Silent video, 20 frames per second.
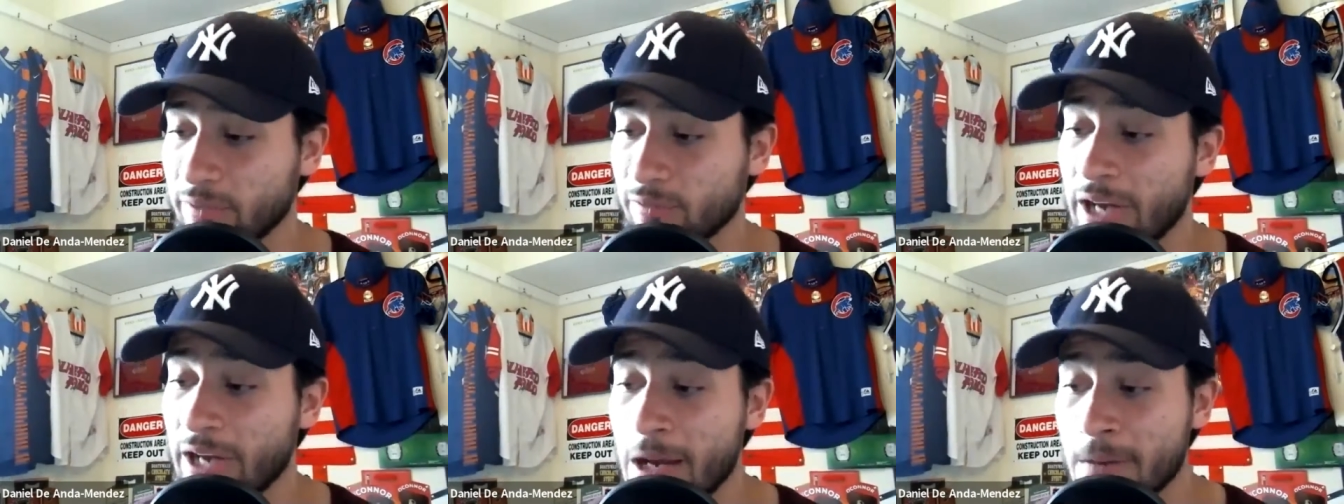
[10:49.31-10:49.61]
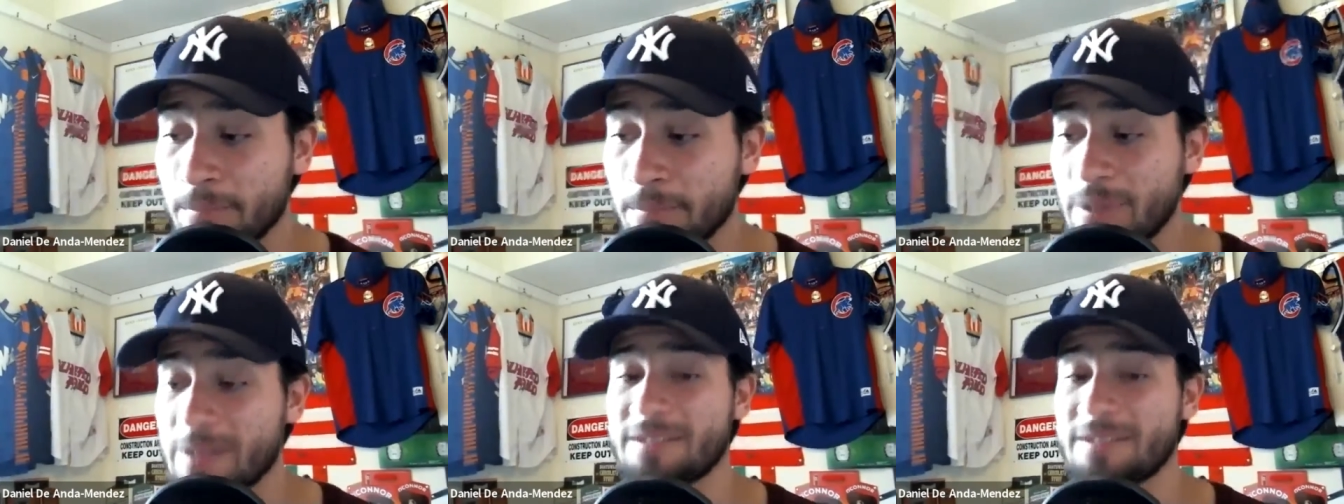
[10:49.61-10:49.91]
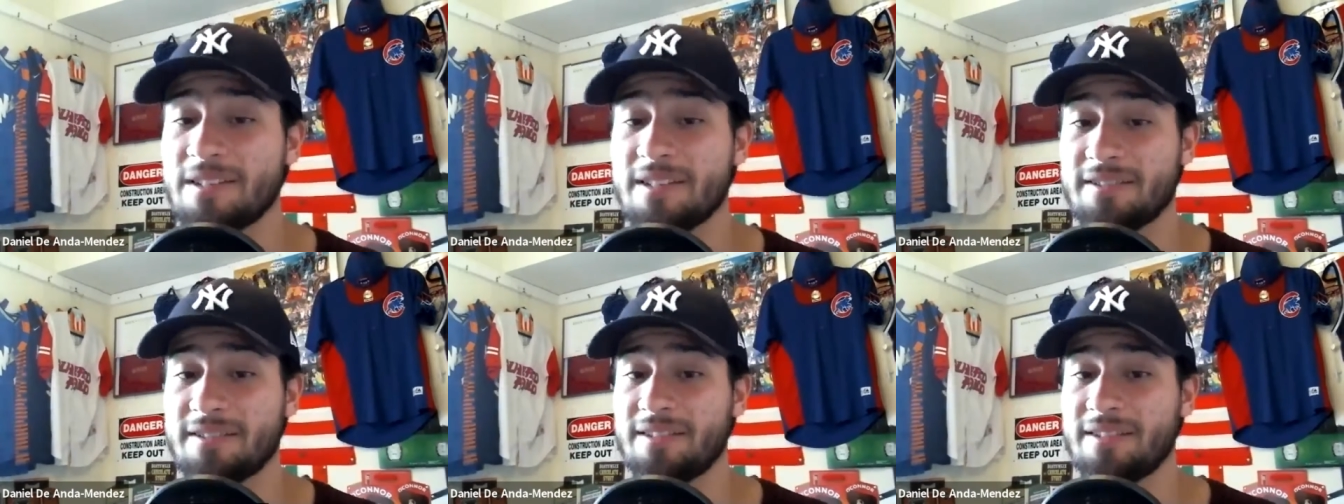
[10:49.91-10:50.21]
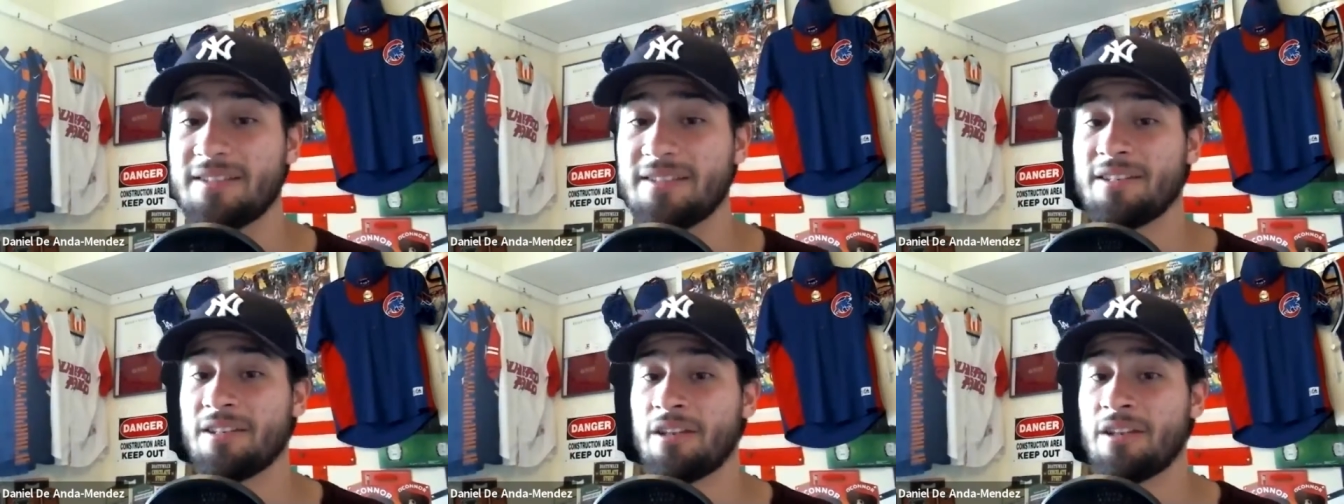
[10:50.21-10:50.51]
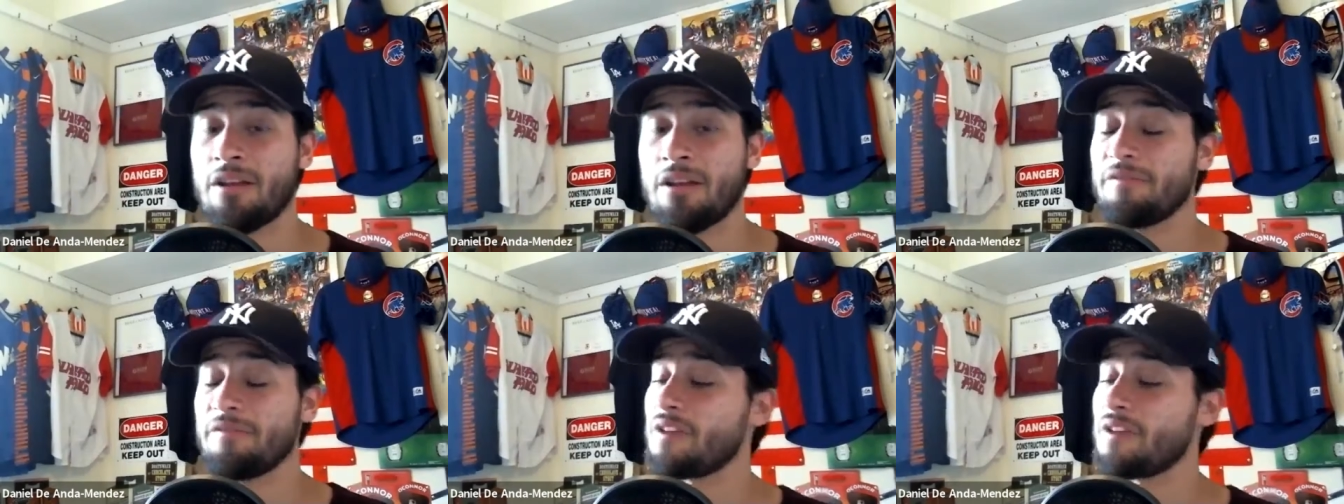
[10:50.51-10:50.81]
Ryan Presley's decent
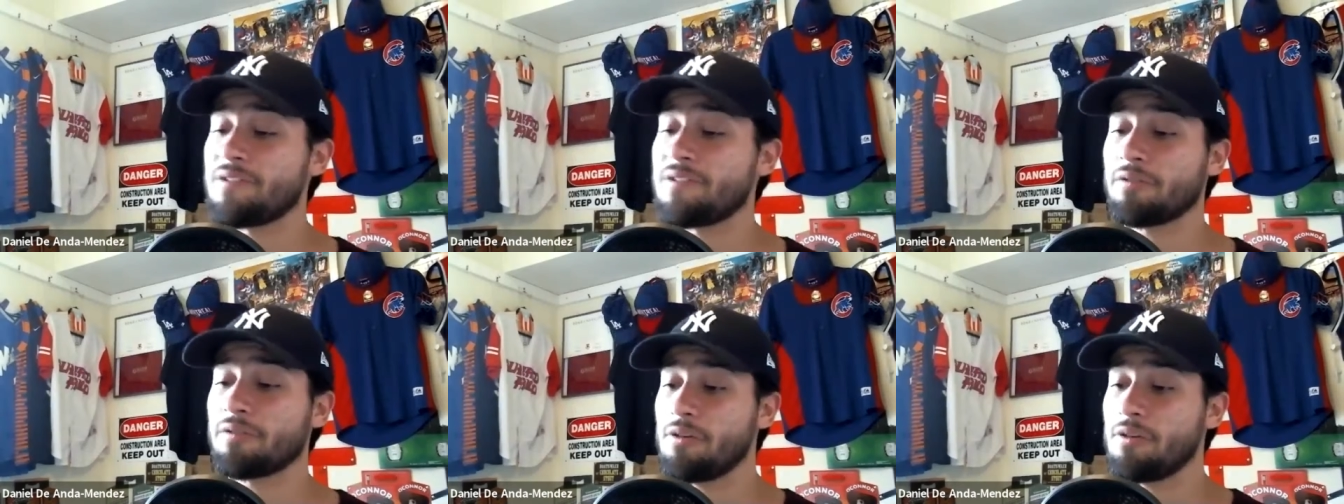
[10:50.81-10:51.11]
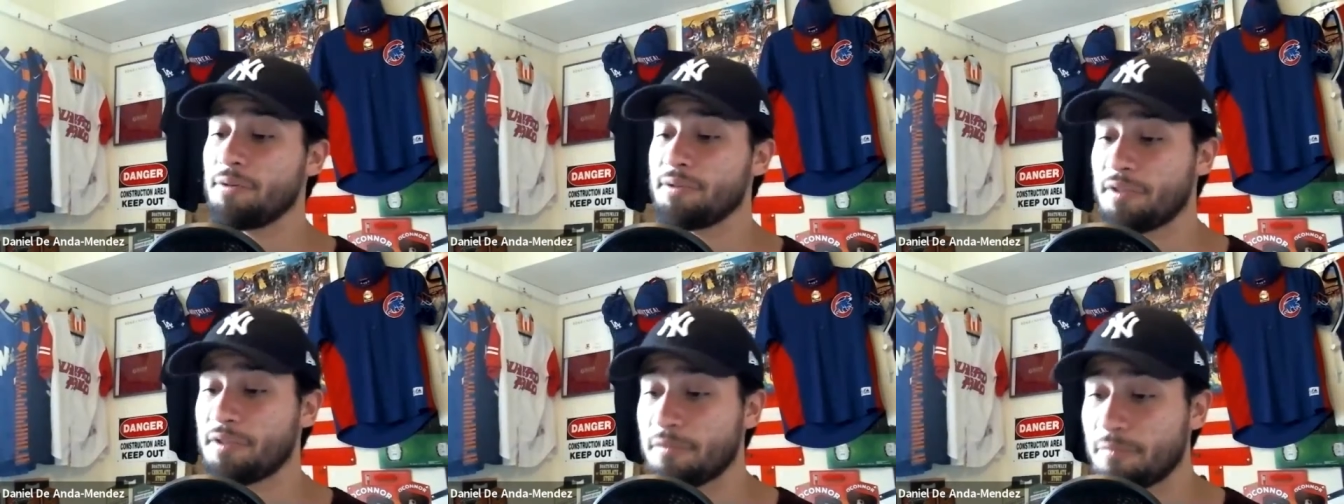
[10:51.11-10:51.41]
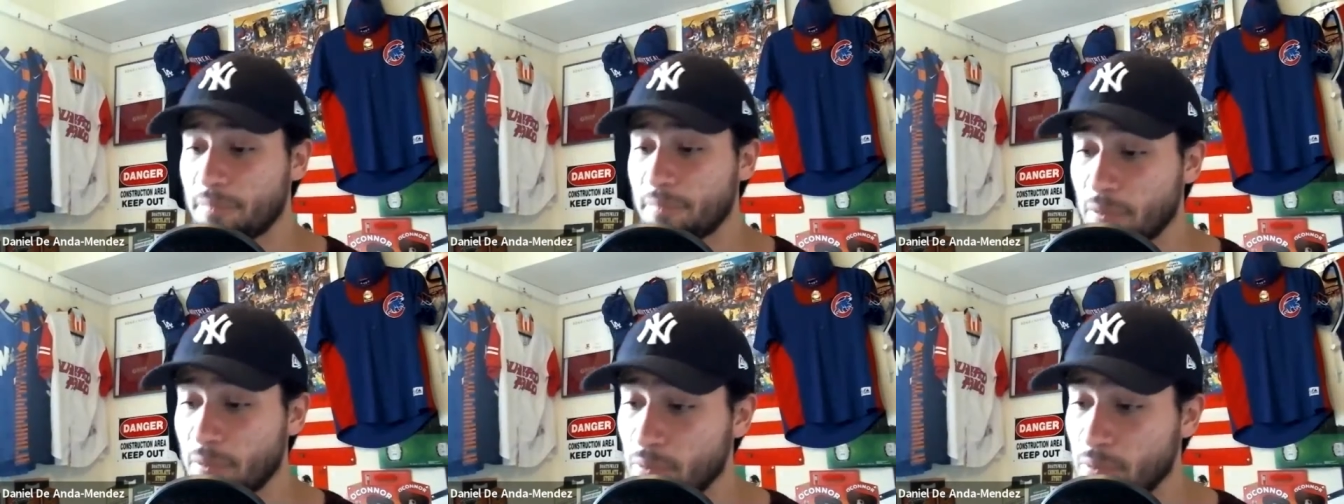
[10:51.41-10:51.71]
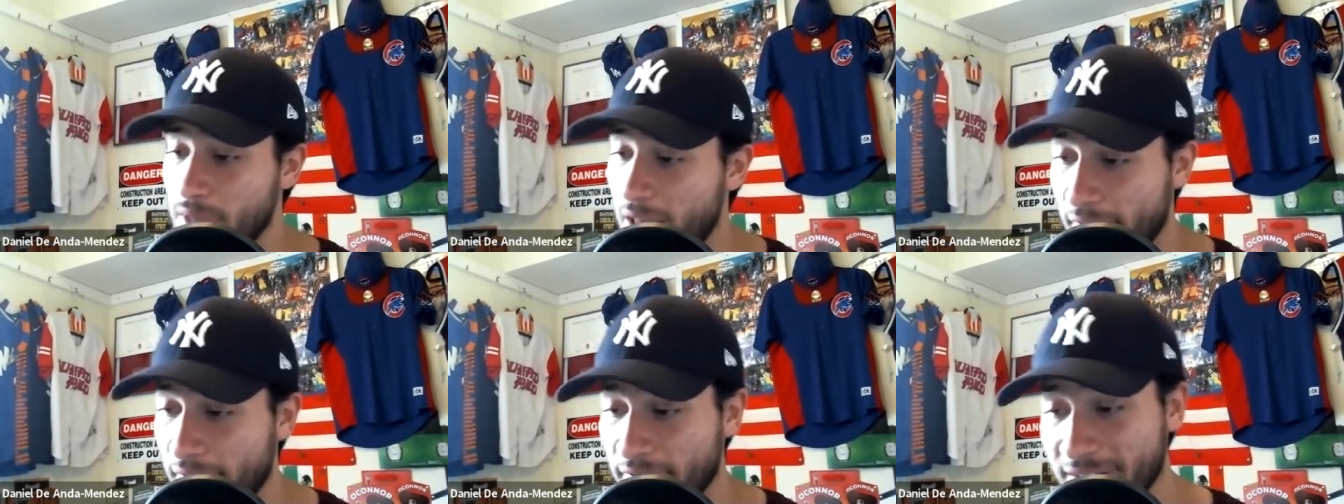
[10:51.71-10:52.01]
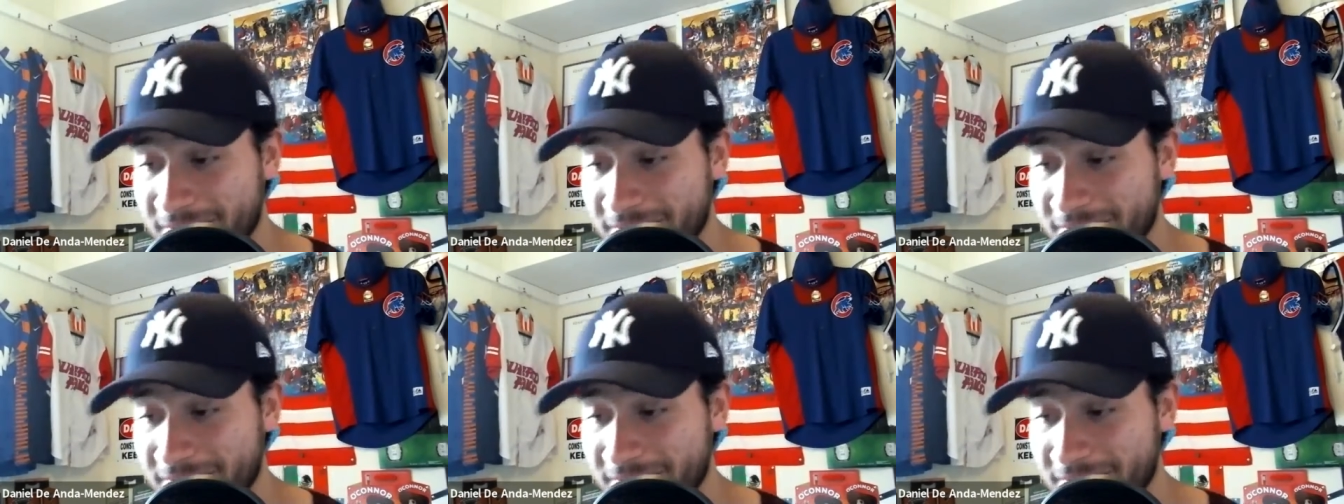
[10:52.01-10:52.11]
enough as their closer, but we'll have to